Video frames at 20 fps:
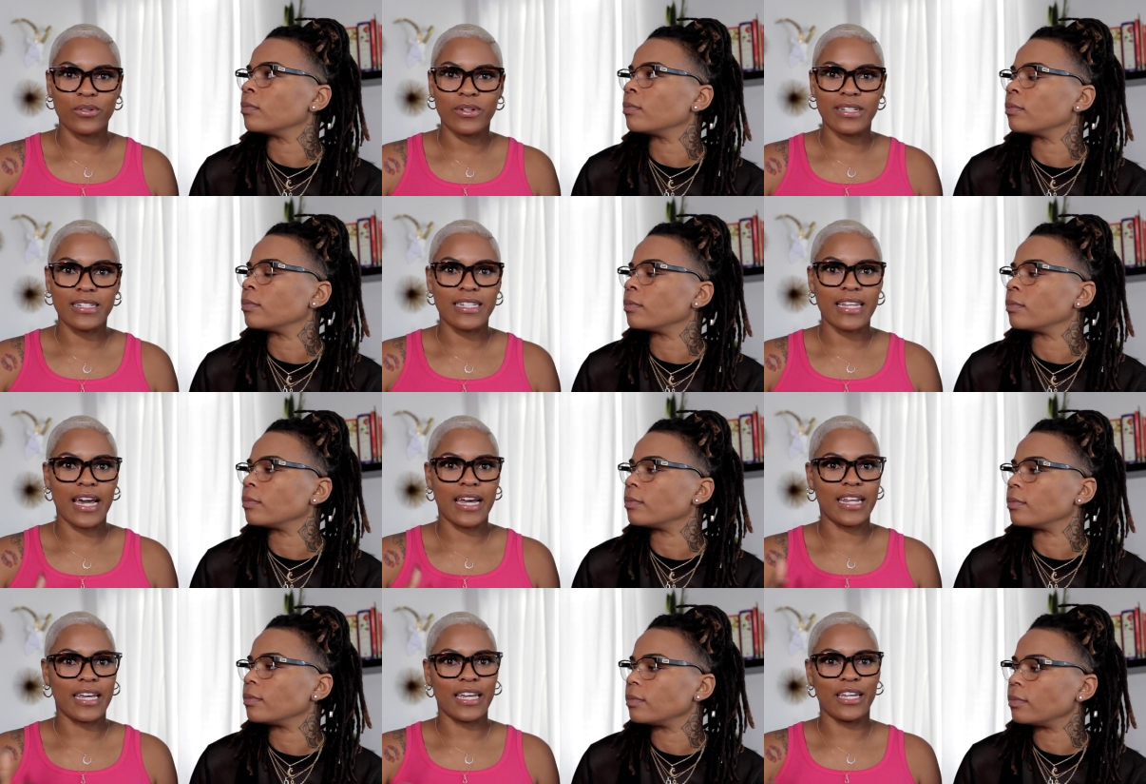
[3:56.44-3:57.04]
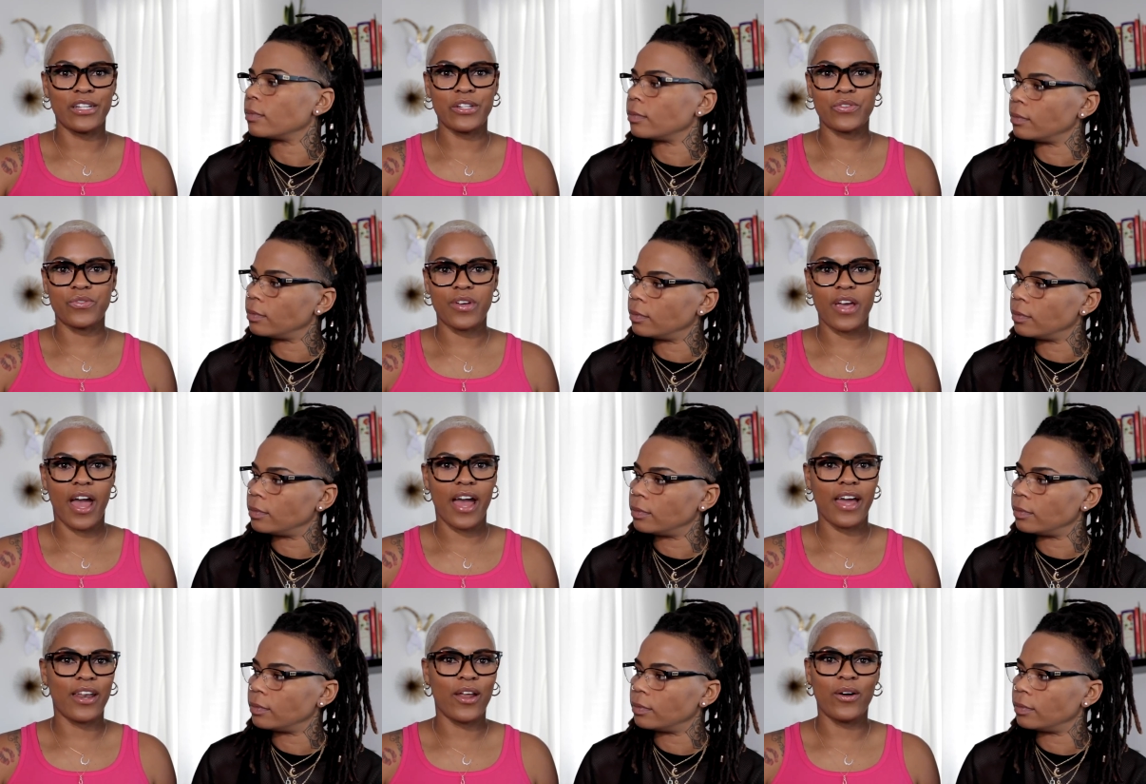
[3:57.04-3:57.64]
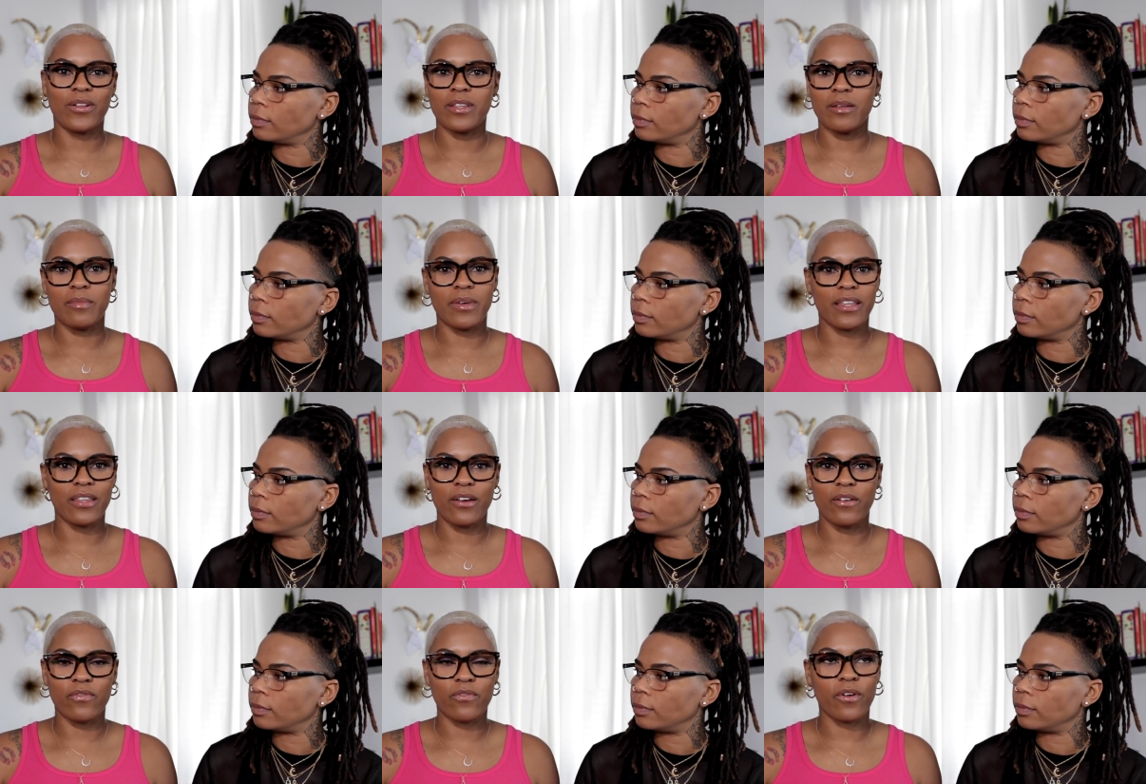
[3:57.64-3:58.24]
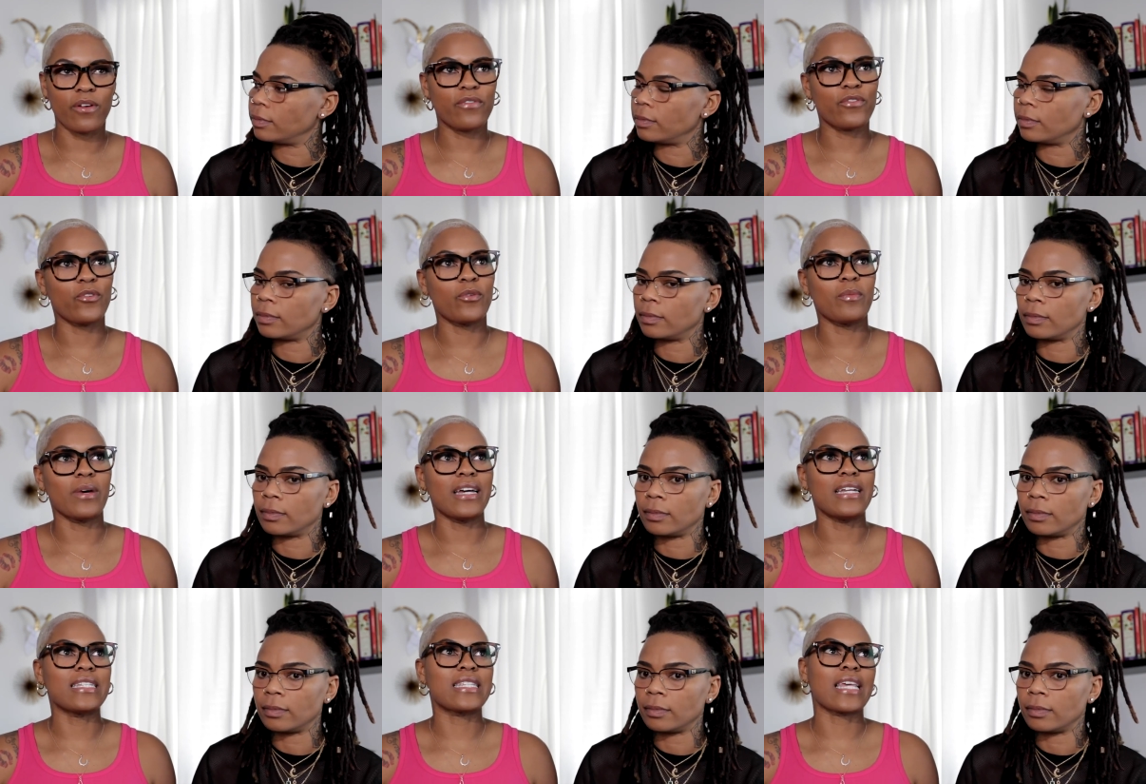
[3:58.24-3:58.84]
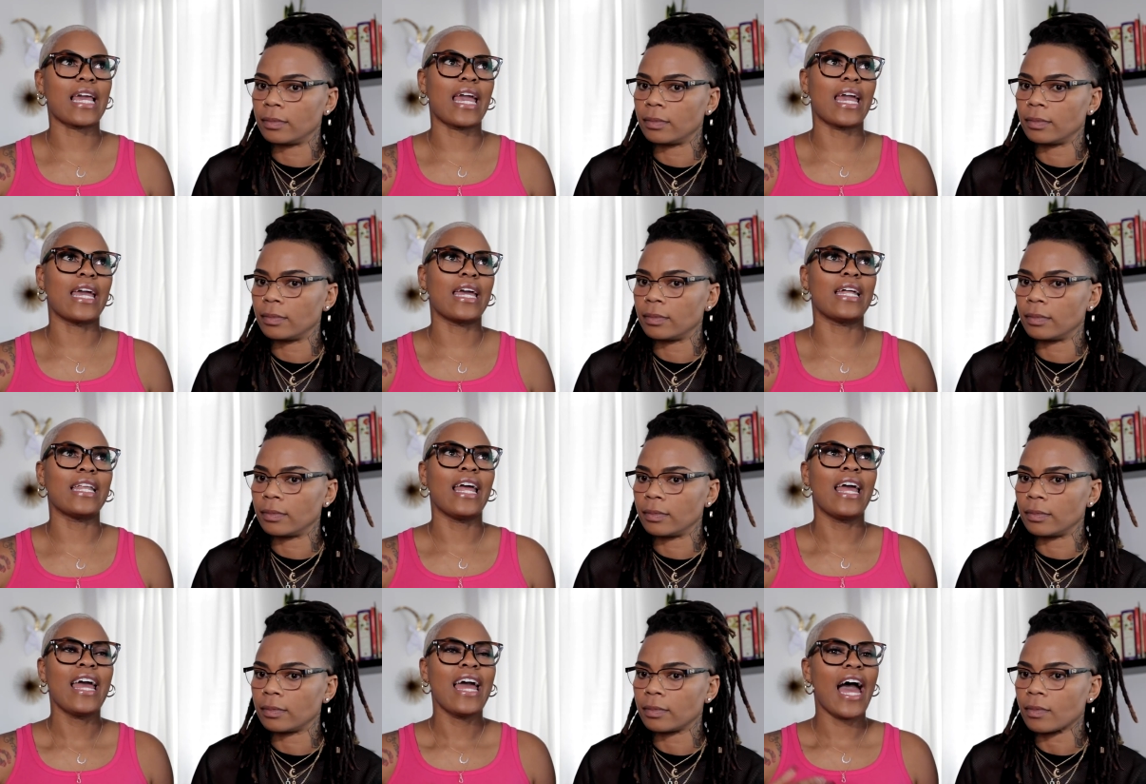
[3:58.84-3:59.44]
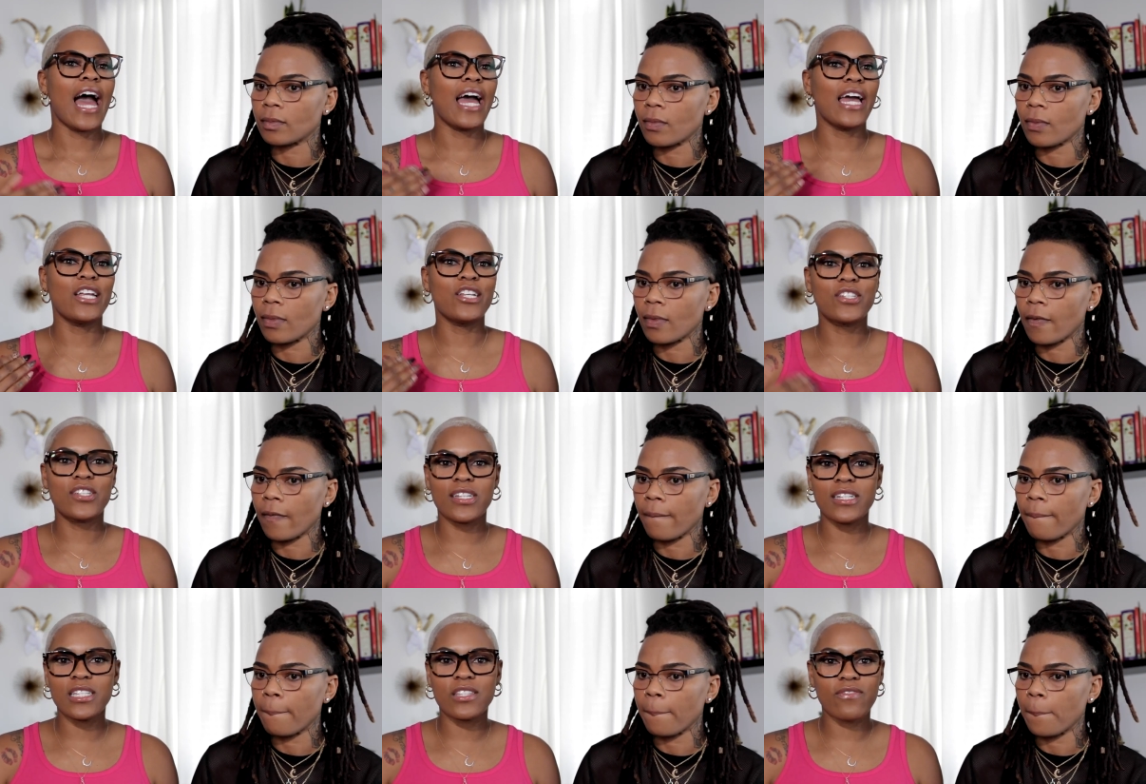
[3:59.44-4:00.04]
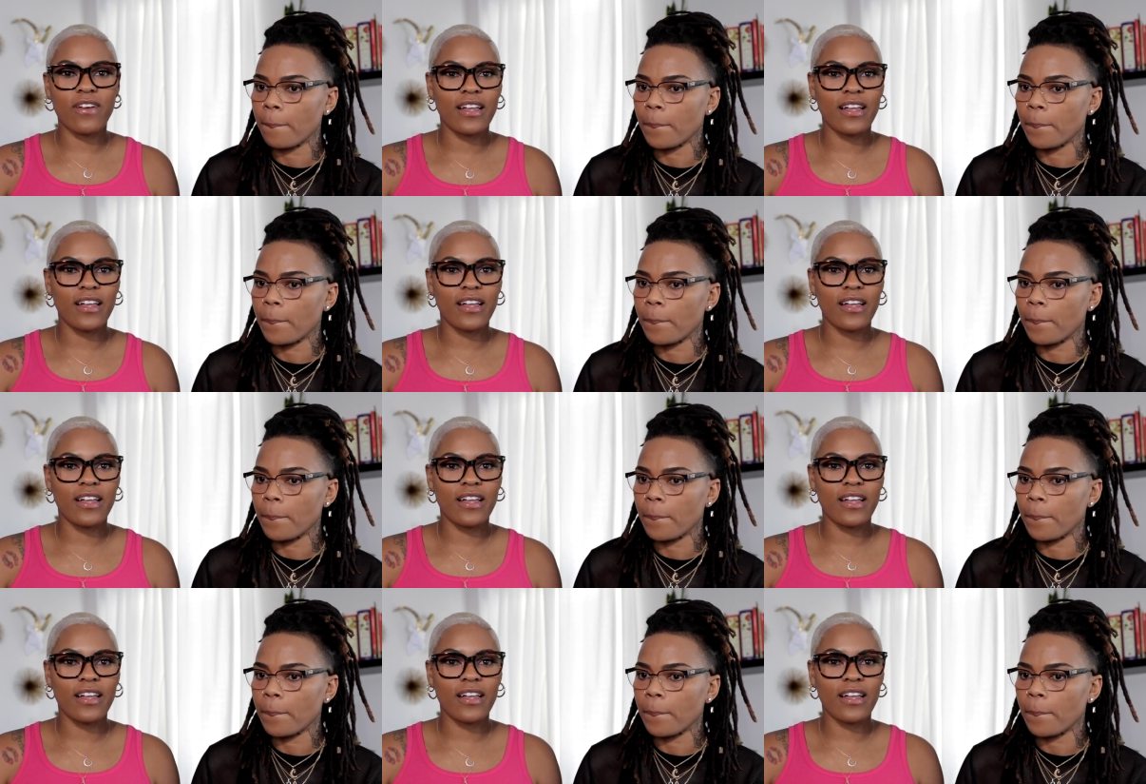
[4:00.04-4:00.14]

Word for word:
Speaker 1: doing data entry. I had only been there for a few months and I had just